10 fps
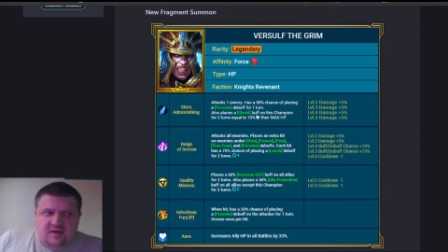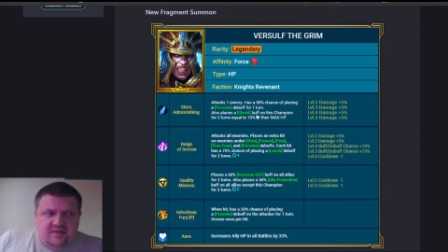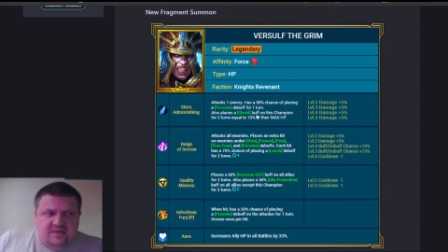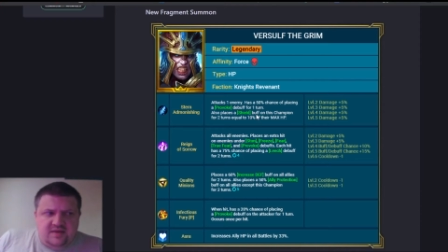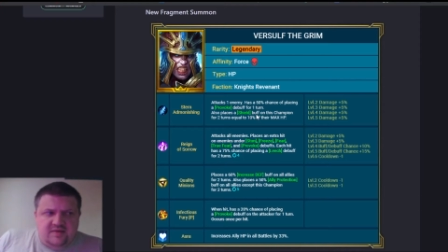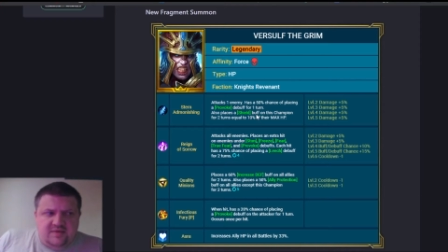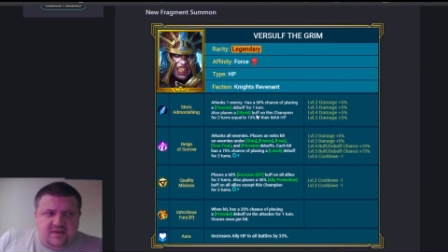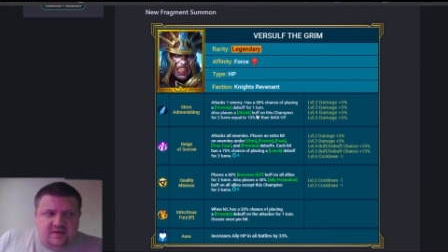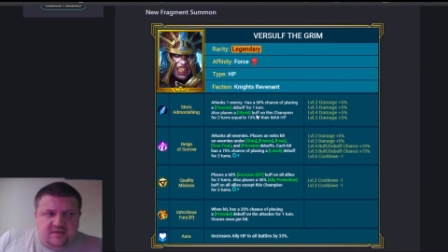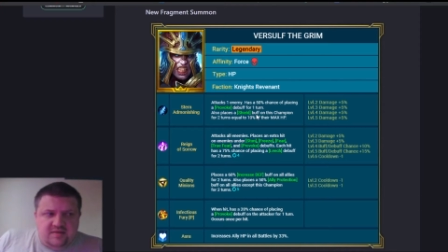I think you
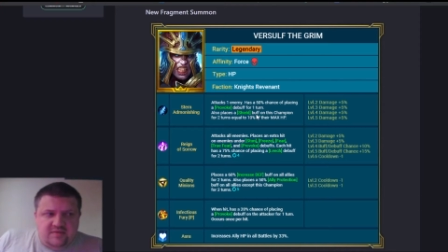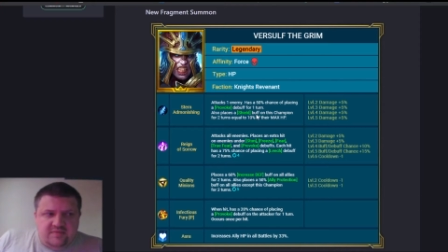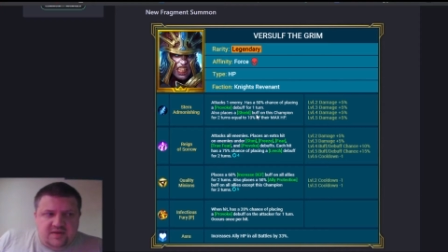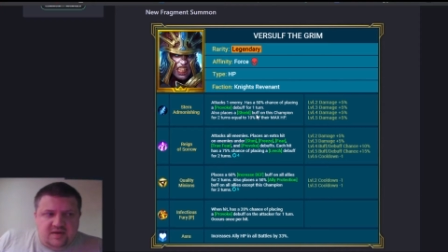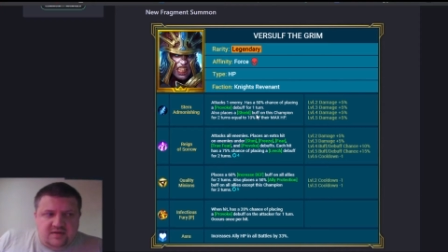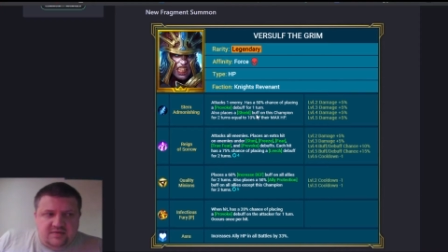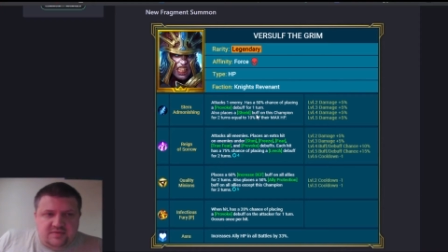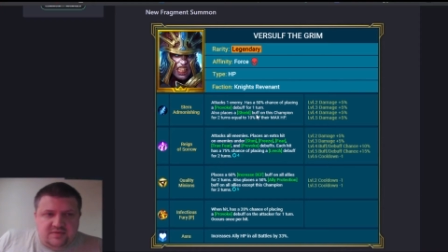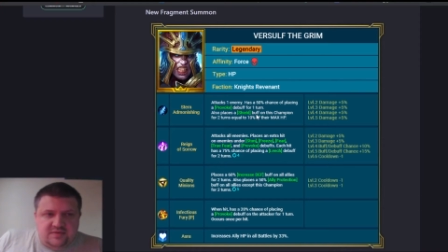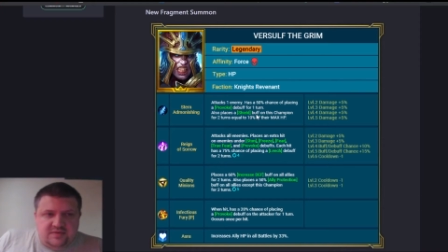need
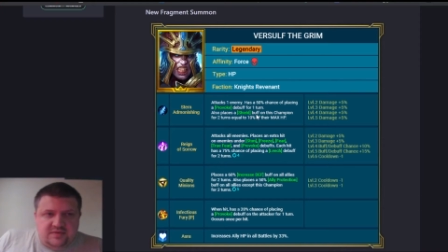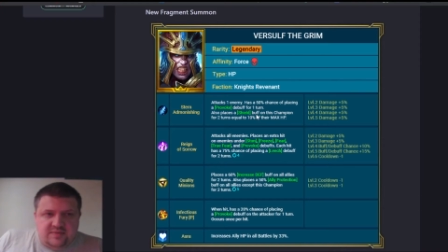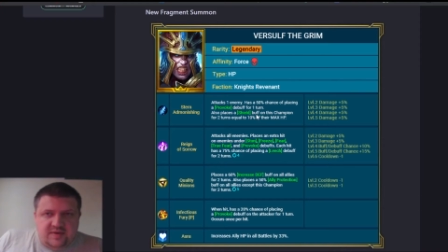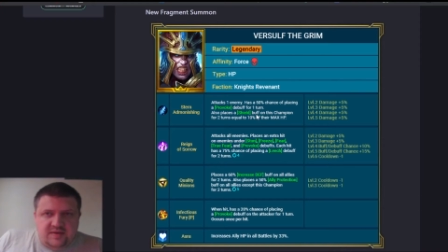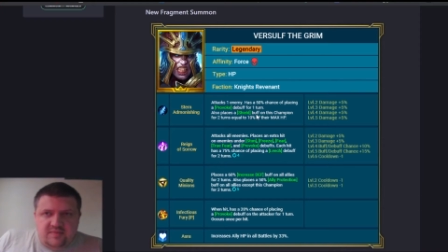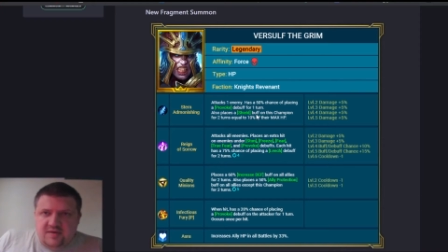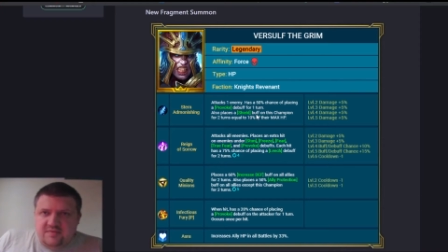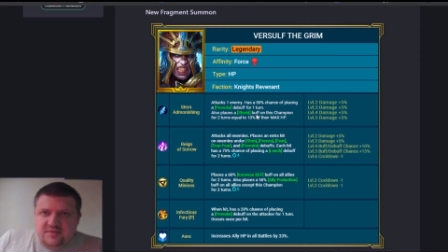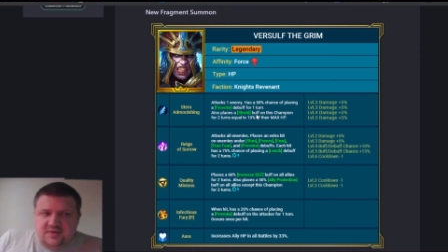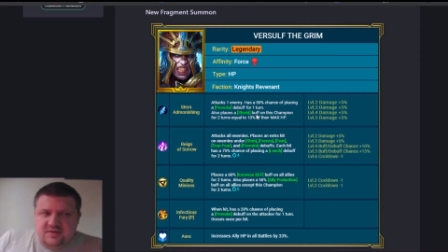321
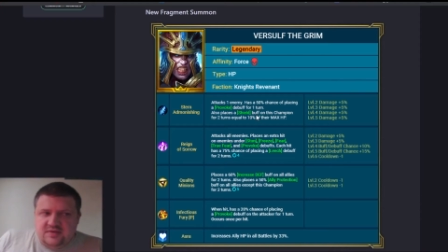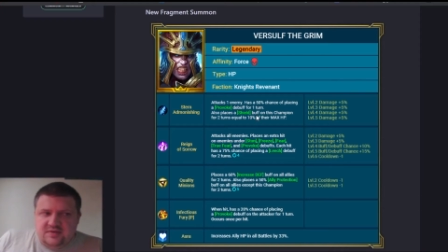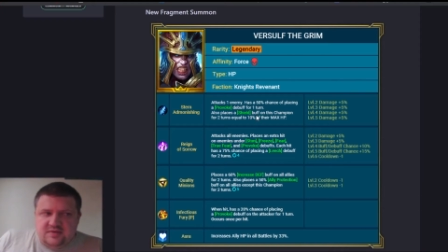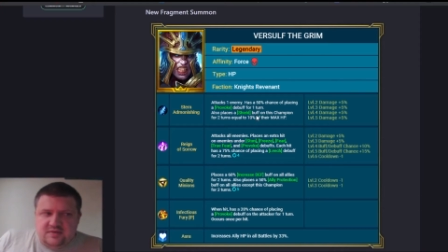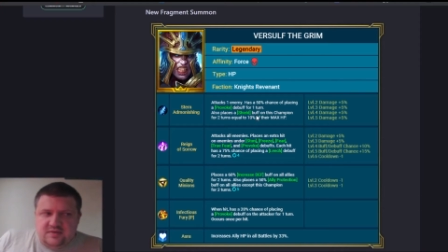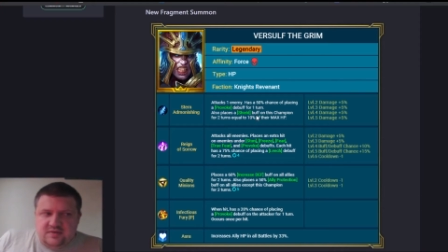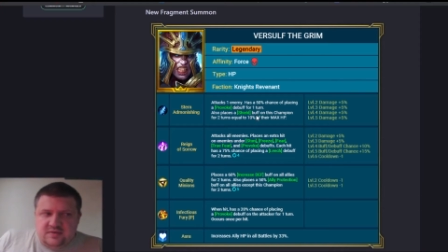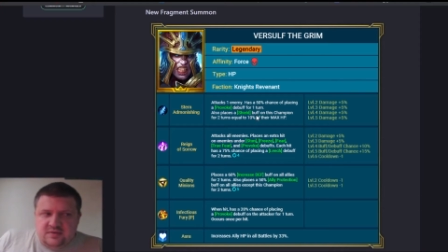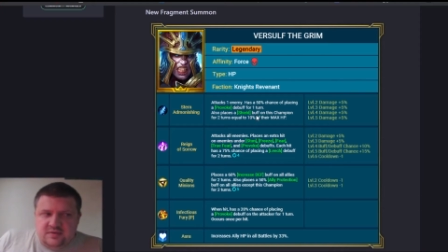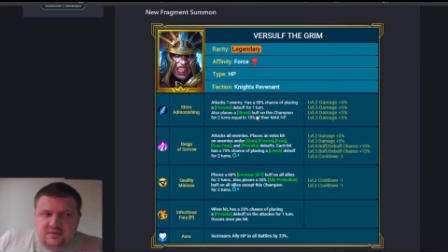resistance,
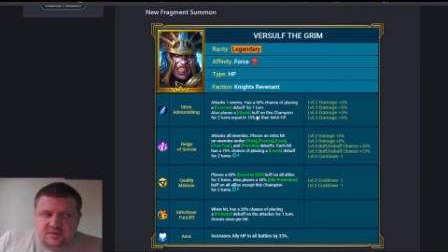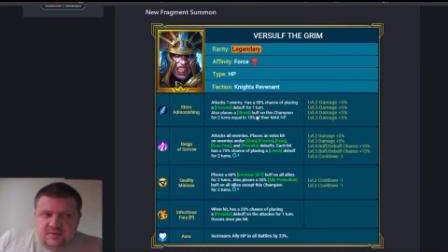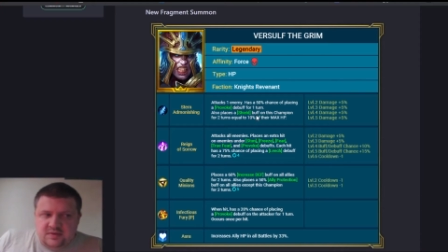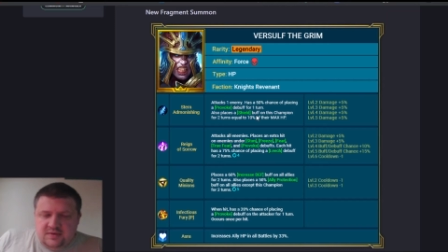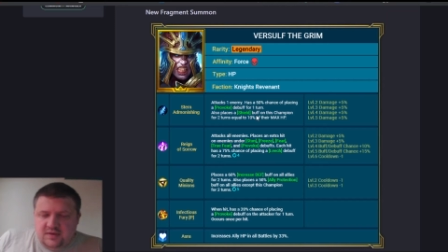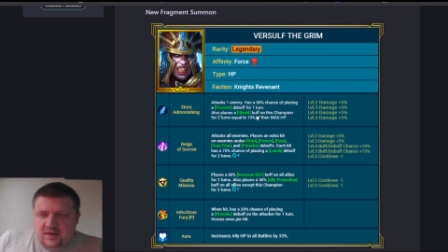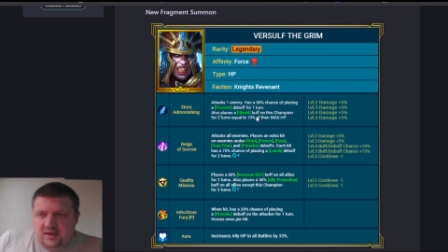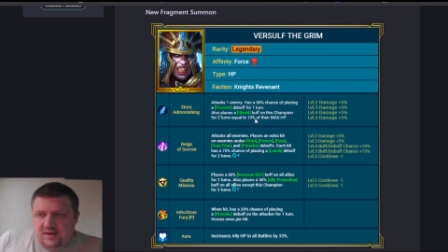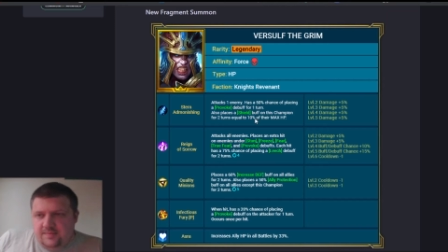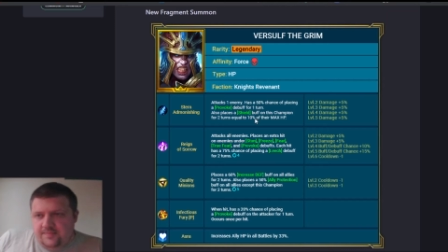
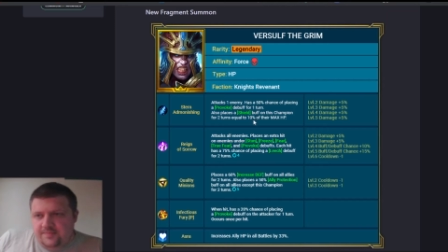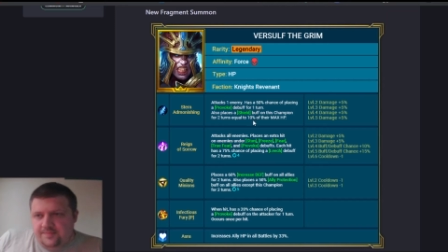and